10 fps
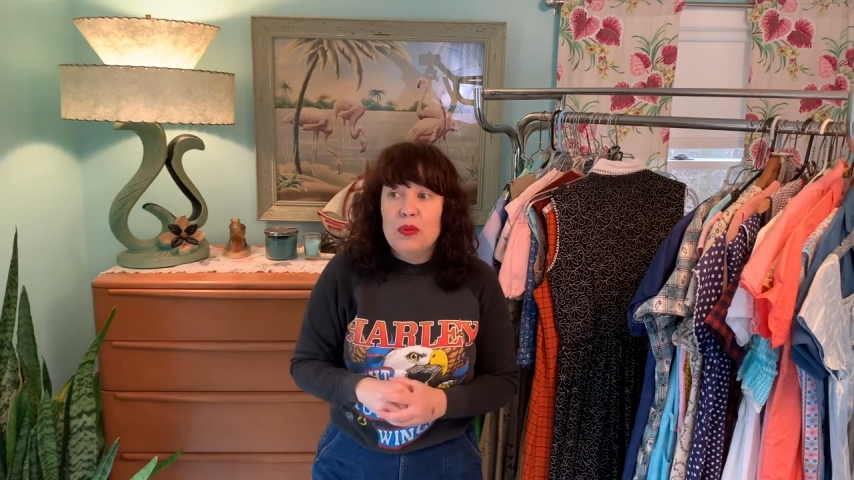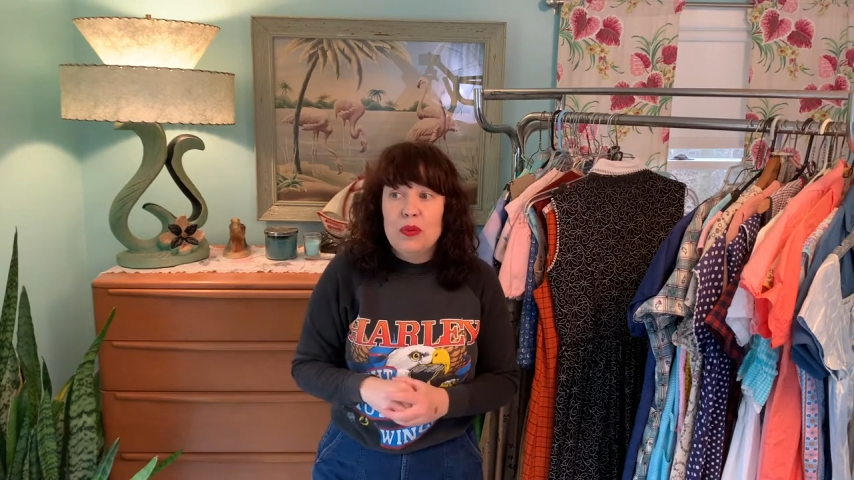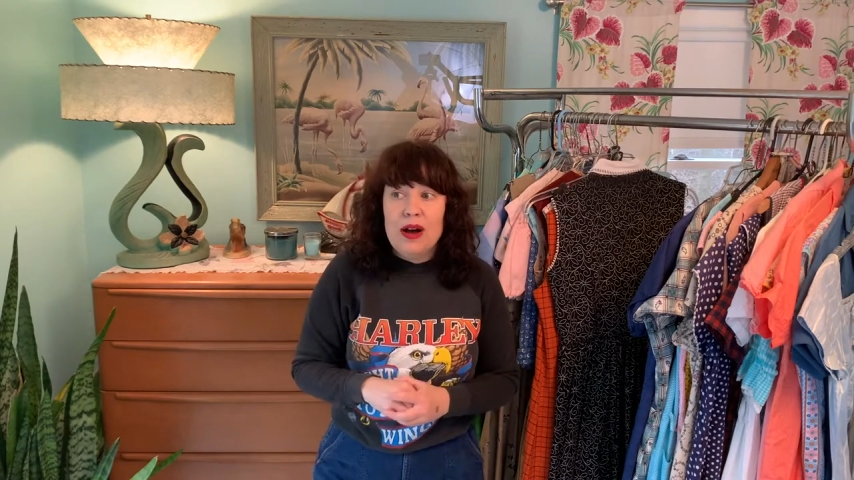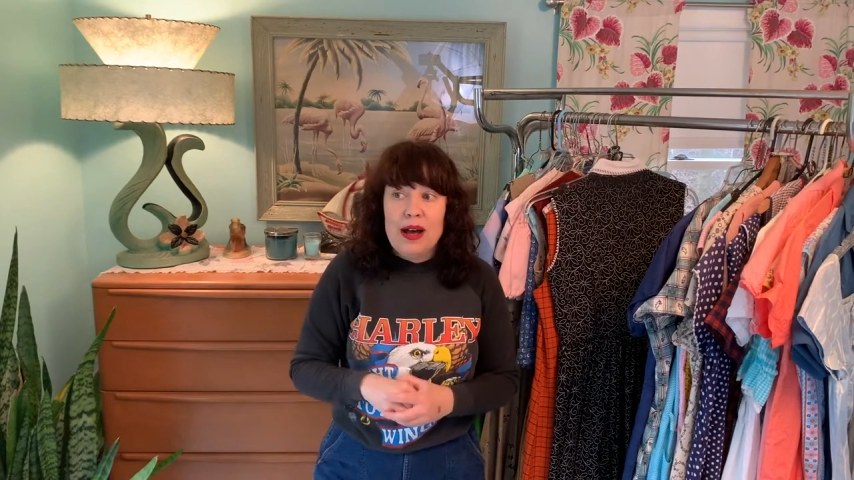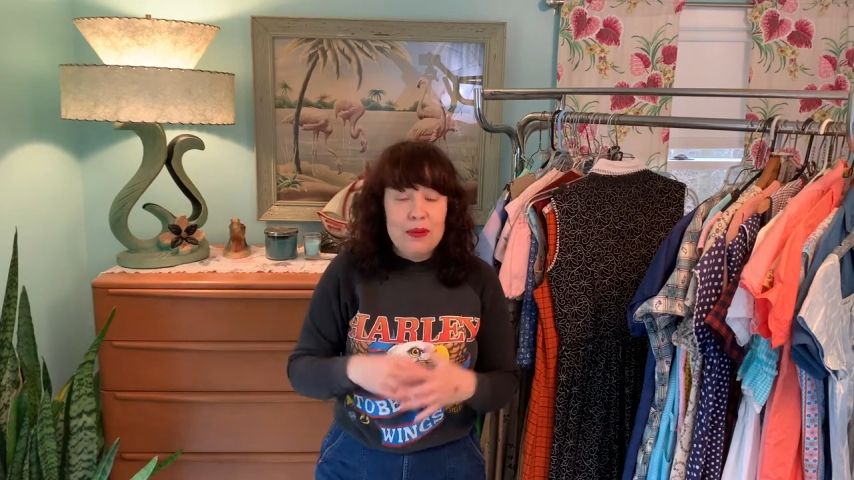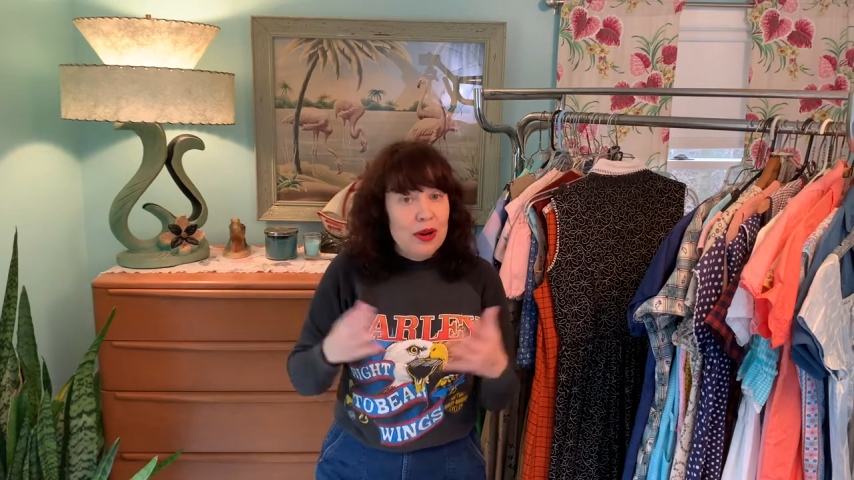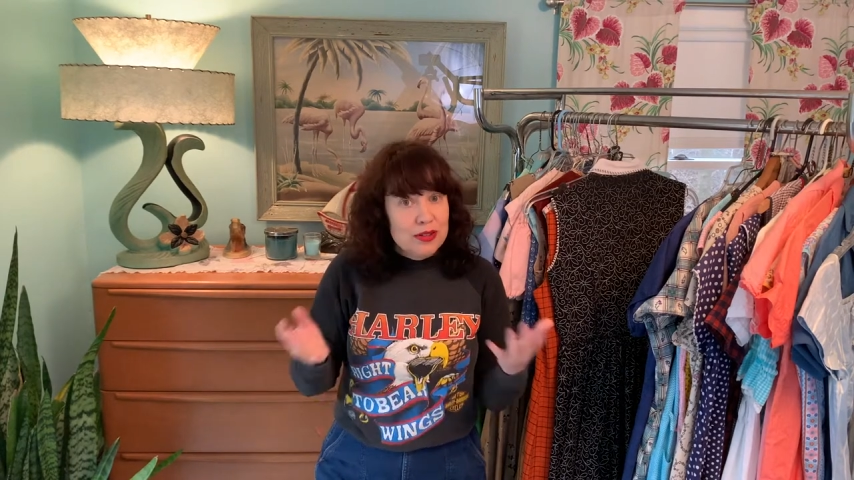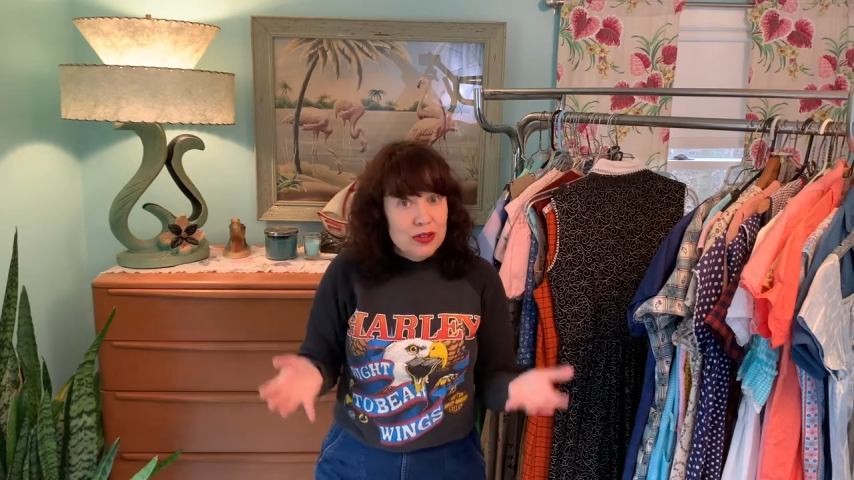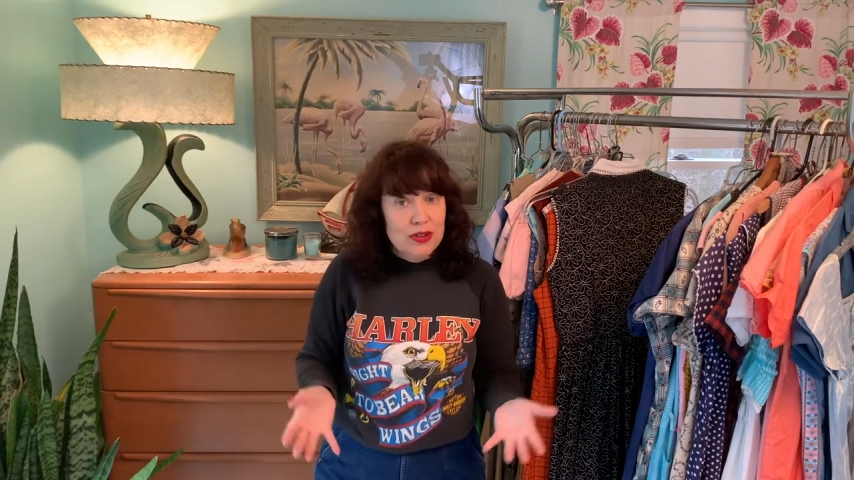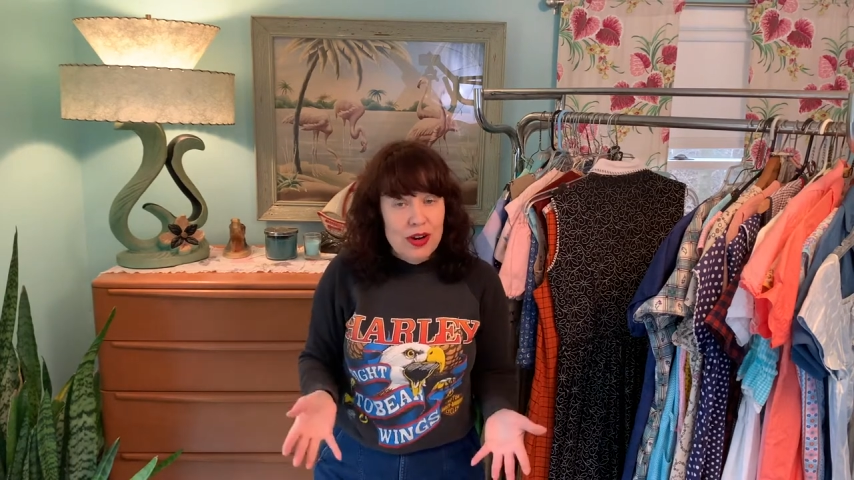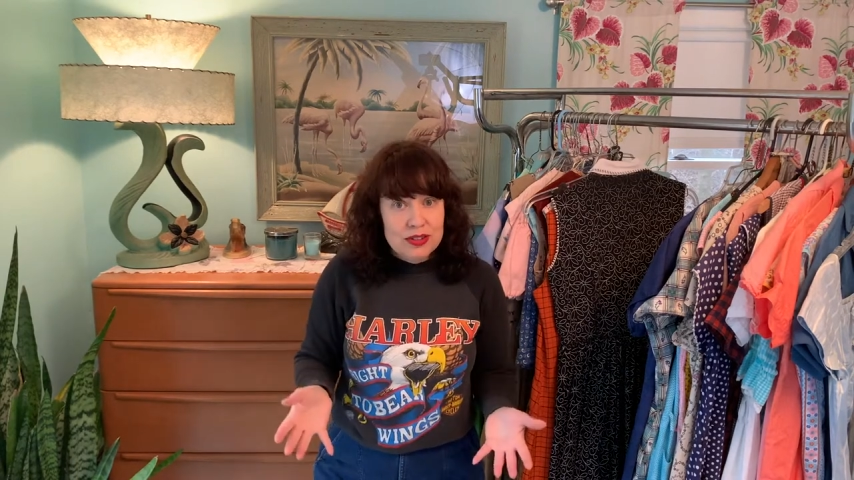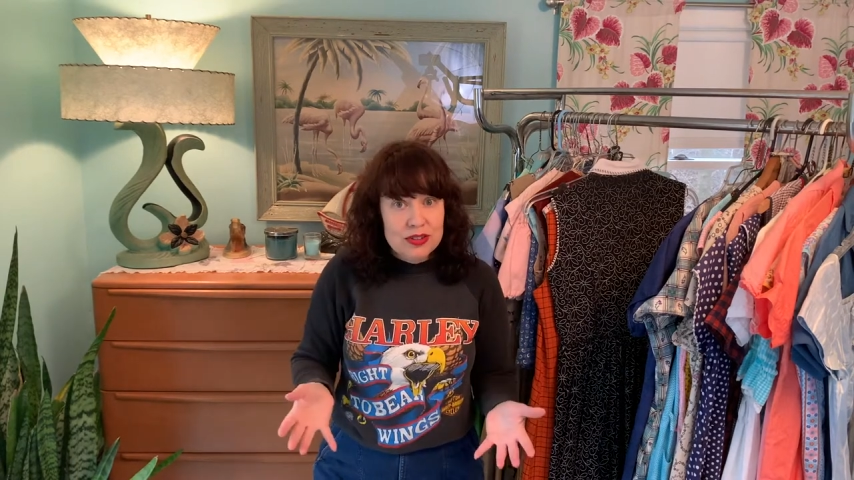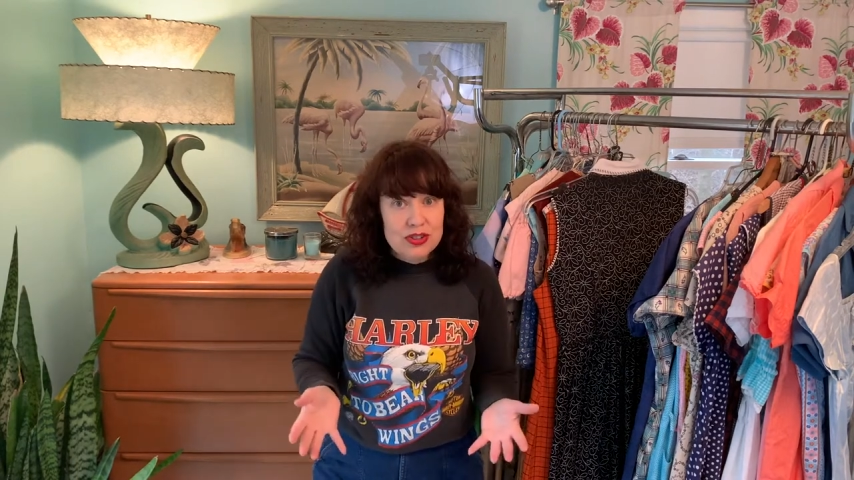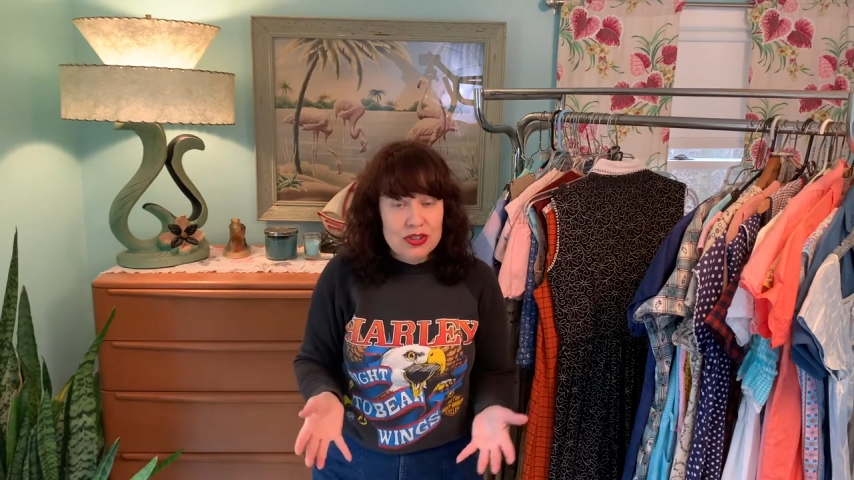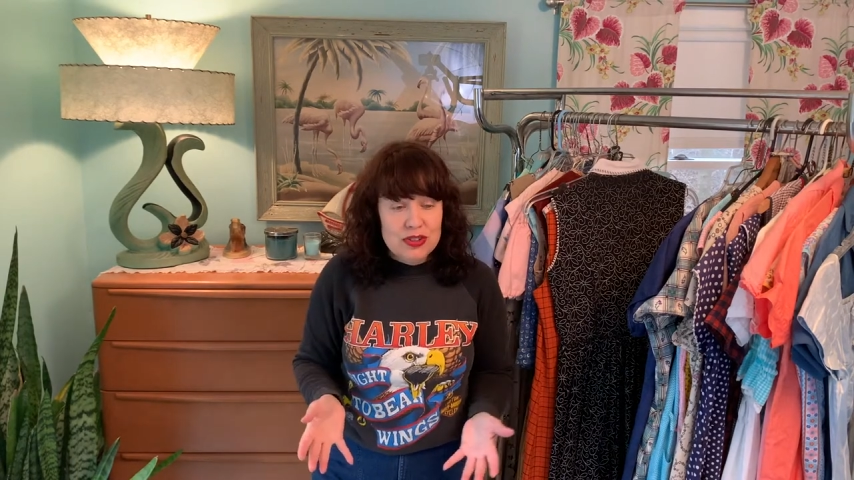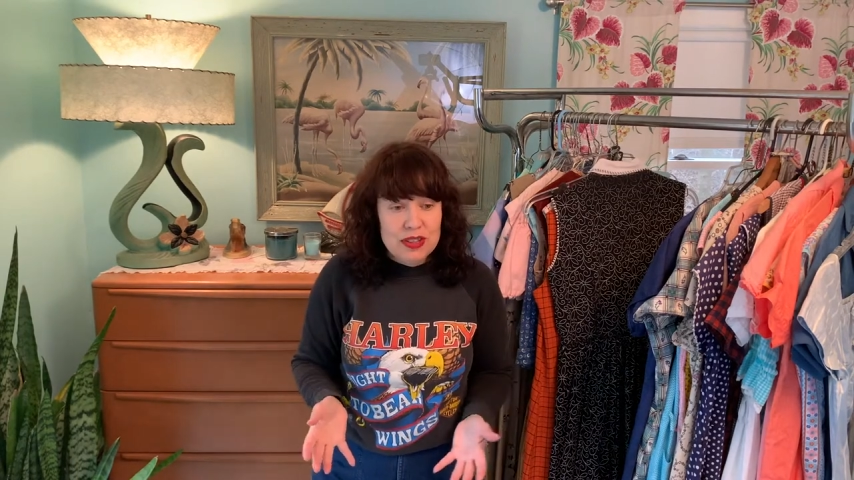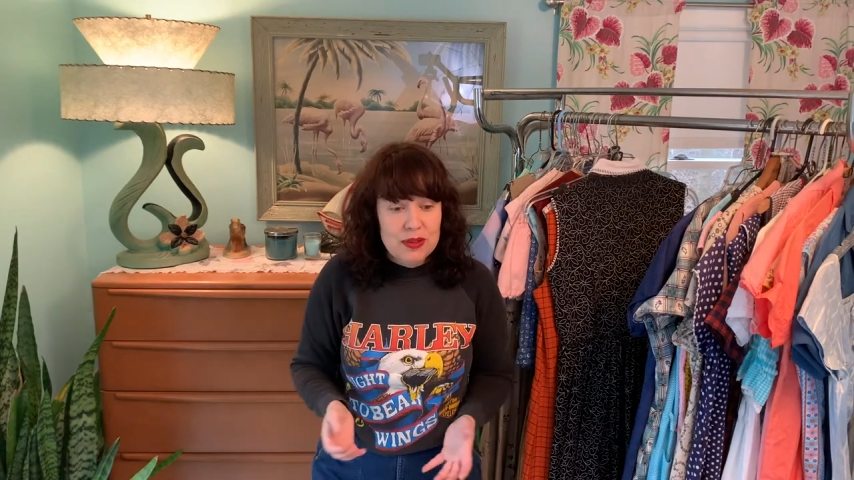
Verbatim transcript: I walked across the street